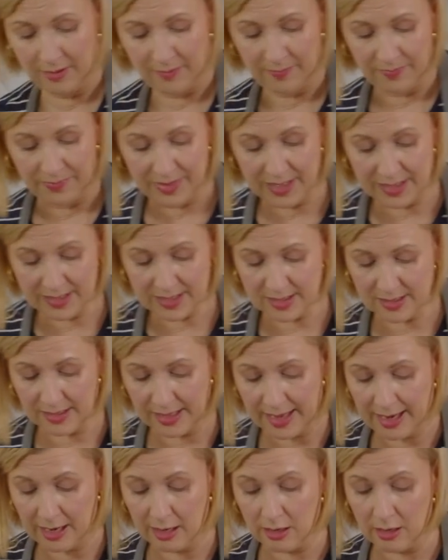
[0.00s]
this
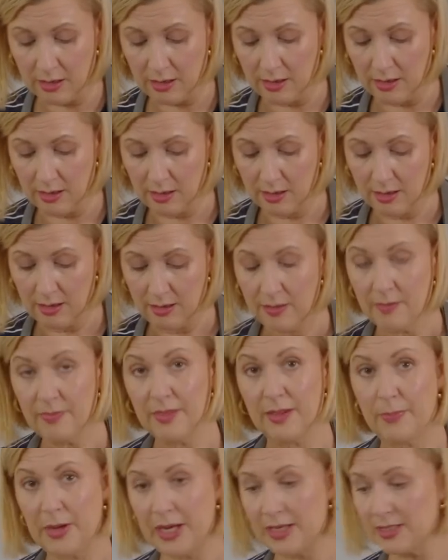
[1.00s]
layer,
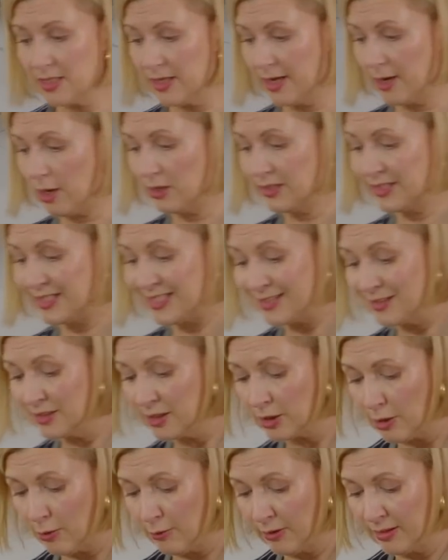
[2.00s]
the base layer, didn't
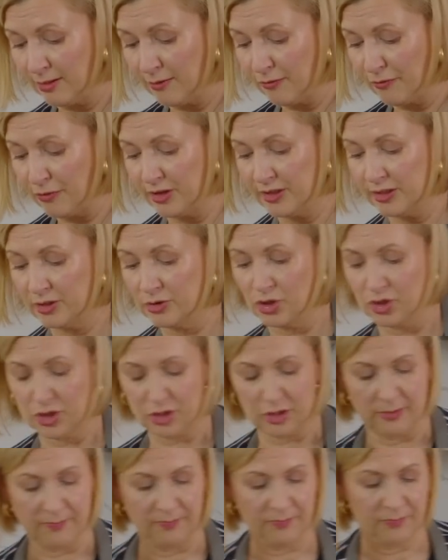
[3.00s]
go in the
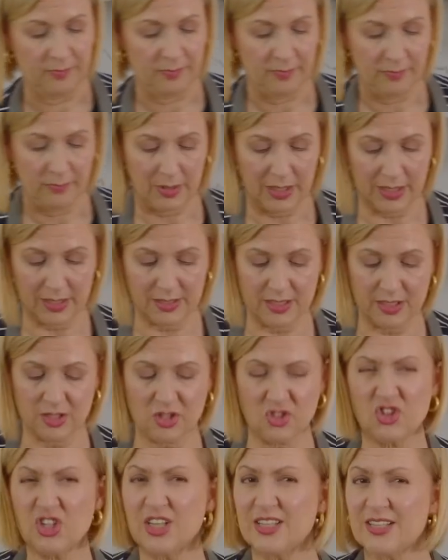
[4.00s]
fridge because
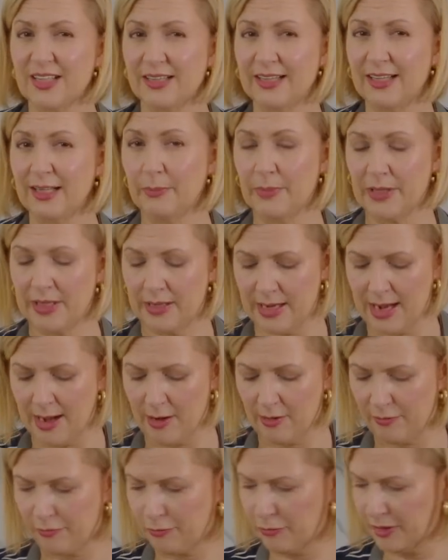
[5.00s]
it's just a little bit
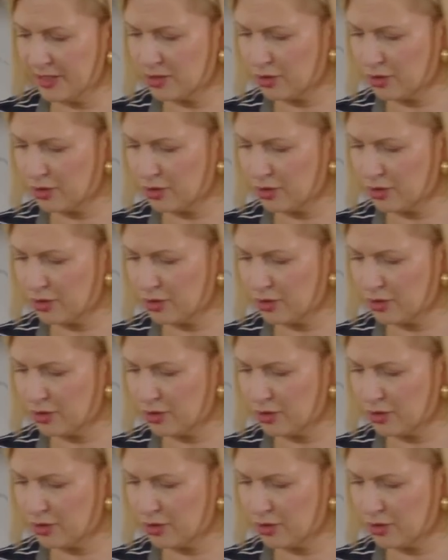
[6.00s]
out of reach